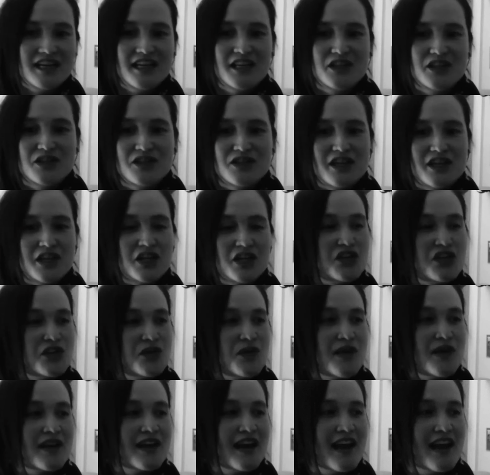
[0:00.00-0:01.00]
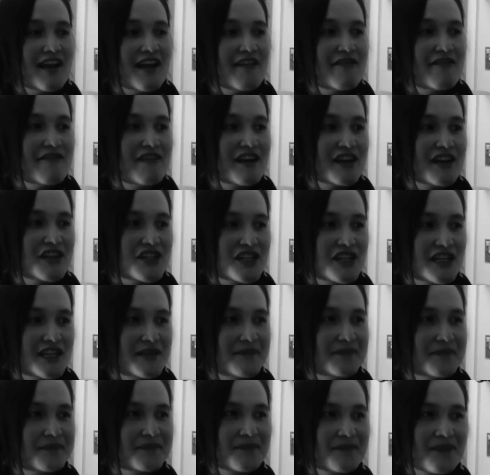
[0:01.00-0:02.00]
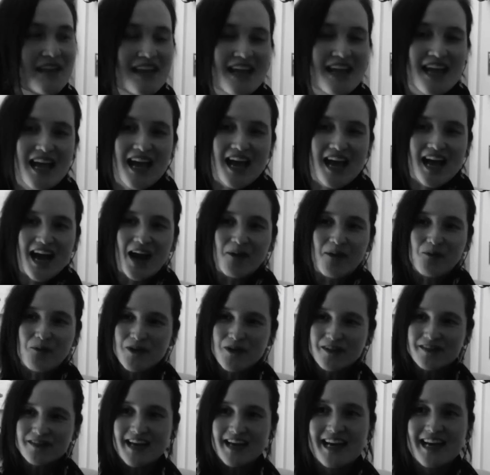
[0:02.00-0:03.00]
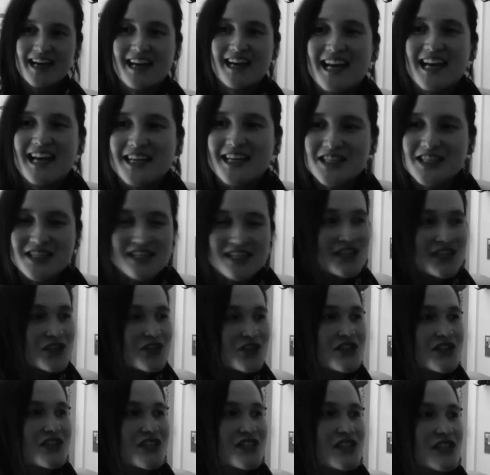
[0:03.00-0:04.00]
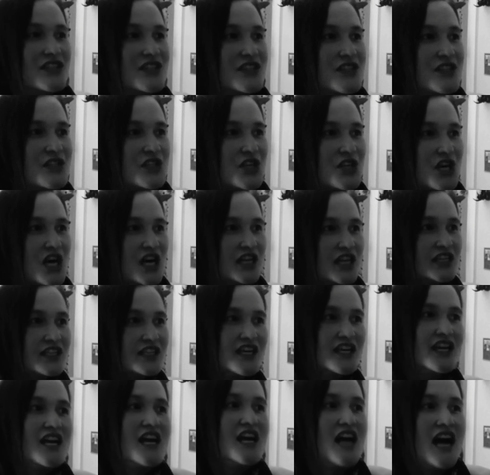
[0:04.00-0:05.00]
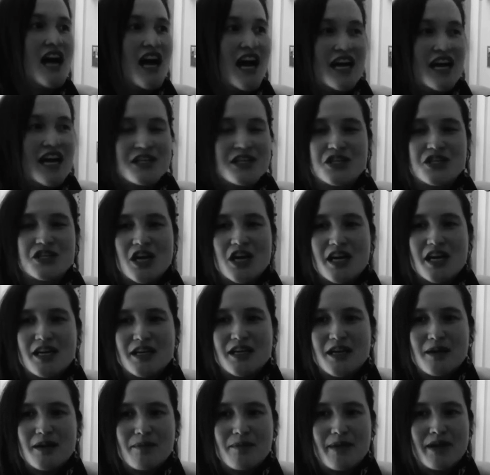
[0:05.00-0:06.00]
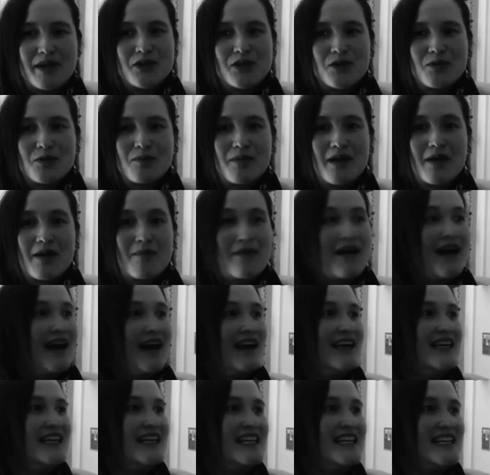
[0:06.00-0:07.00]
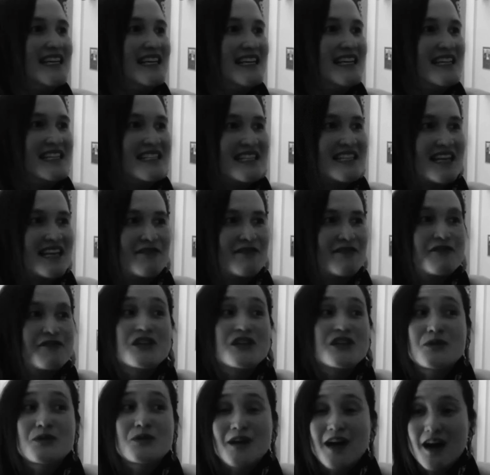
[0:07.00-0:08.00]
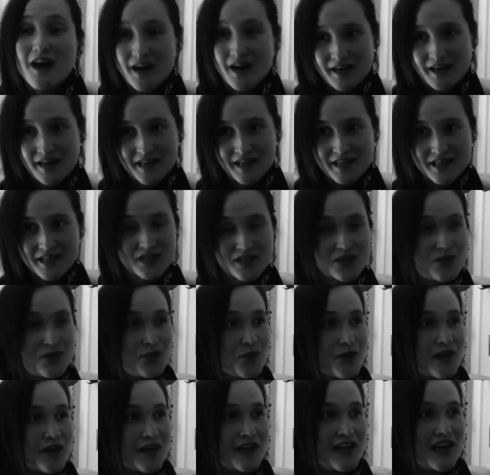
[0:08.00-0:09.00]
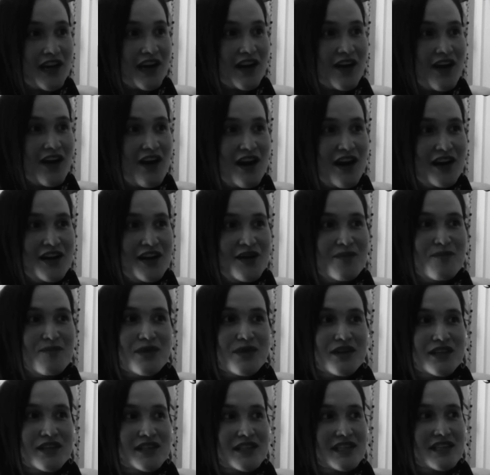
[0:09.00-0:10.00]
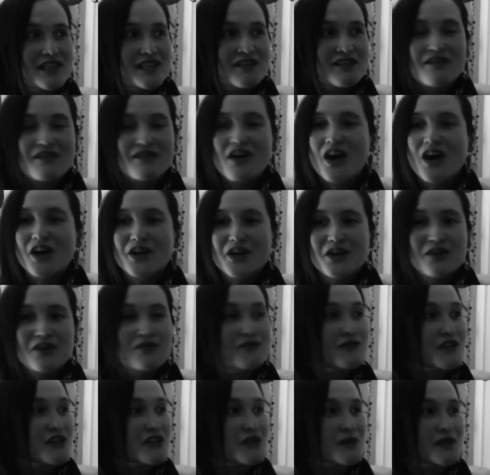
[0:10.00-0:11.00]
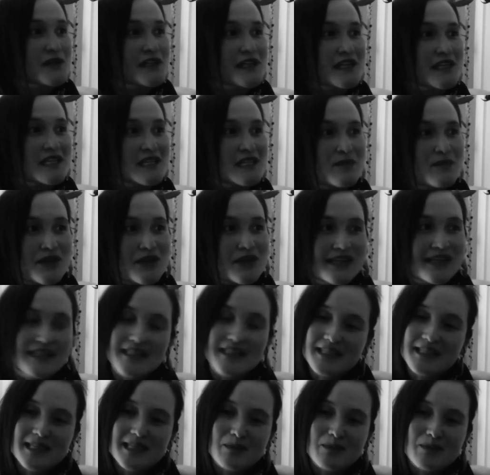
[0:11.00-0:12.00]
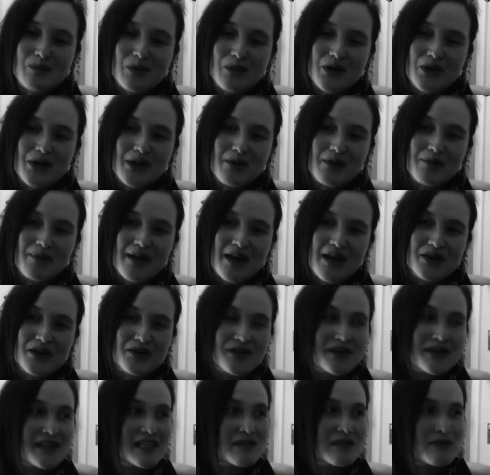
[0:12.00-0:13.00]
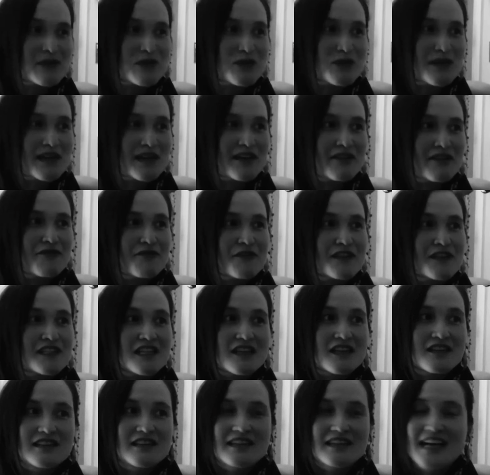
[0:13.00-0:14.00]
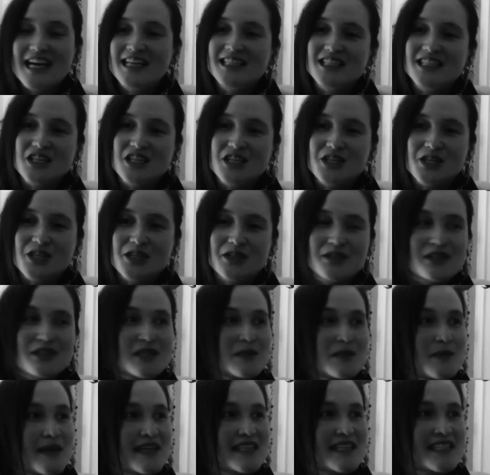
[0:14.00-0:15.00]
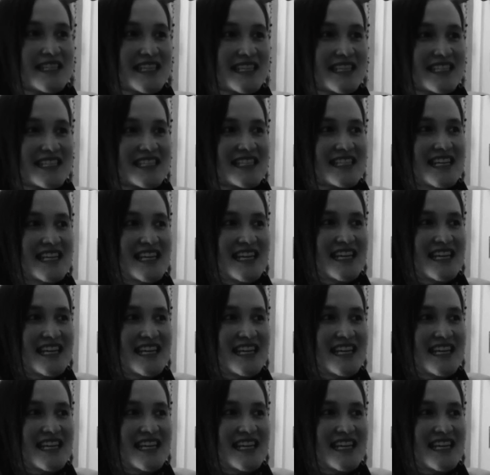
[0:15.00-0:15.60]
into the Q&A function. With that, I'd like to introduce John. Can Buyukberber is a visual artist working on immersive audiovisual experiences, blurring boundaries between physical and digital spaces.